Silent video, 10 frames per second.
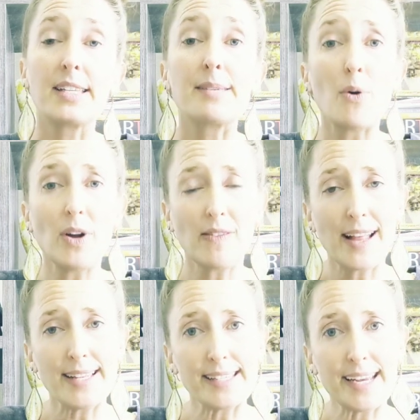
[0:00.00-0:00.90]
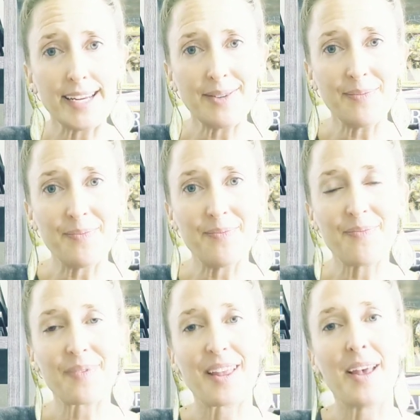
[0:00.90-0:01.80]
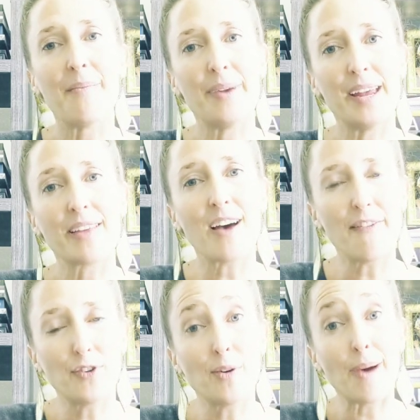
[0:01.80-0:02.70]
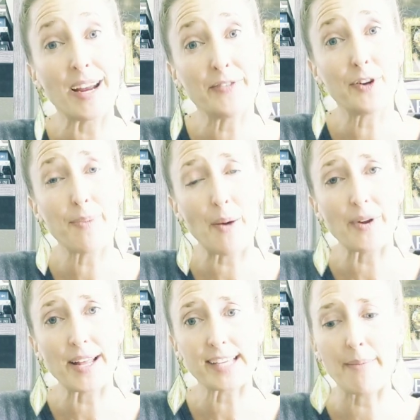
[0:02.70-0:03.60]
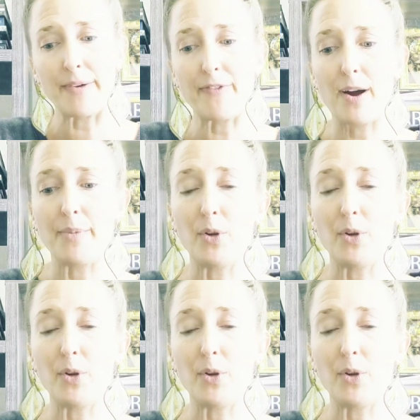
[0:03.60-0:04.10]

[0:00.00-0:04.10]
smoke cleansing, being thoughtful and mindful about where that's coming from.